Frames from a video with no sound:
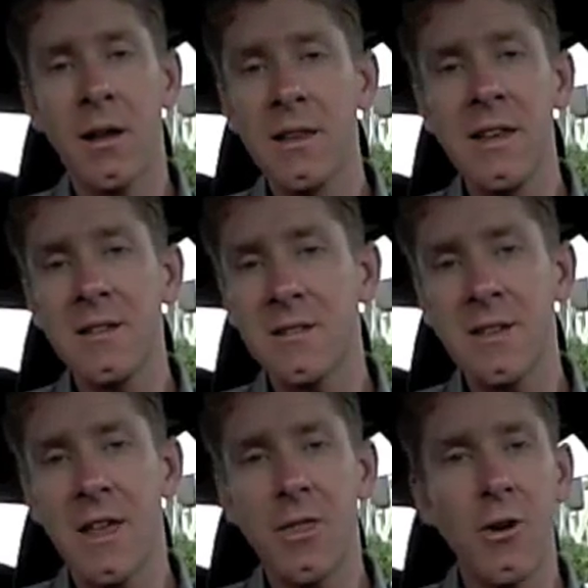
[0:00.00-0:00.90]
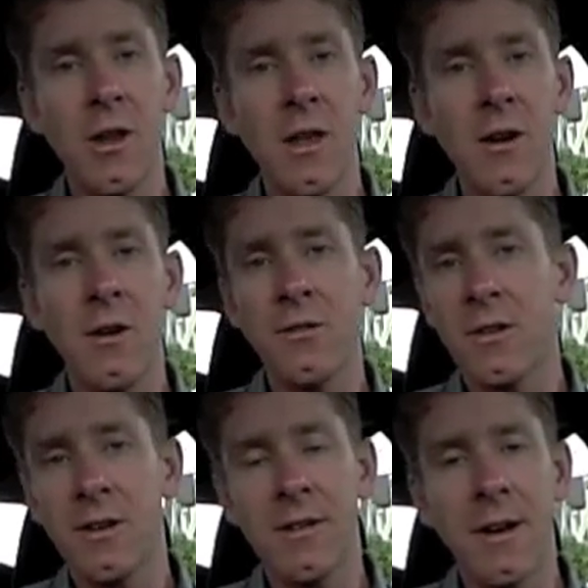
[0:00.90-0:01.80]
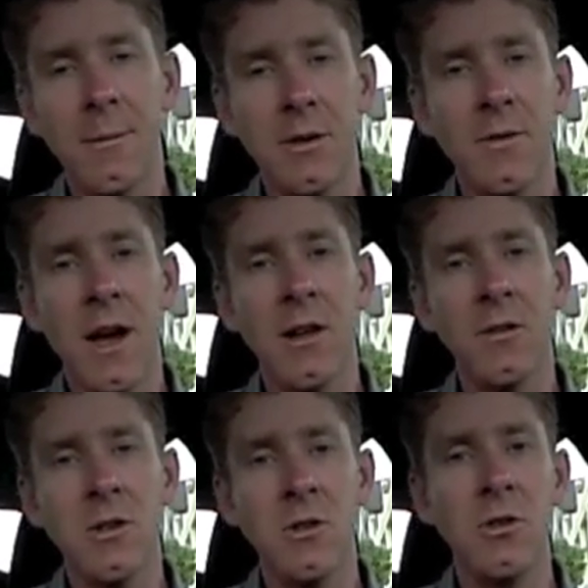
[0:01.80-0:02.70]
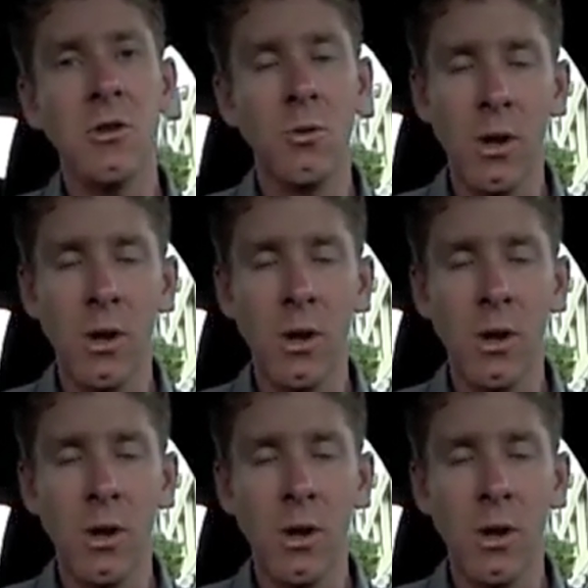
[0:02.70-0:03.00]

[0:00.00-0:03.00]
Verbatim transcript: a lease in say 30 years, it doesn't have much value to you.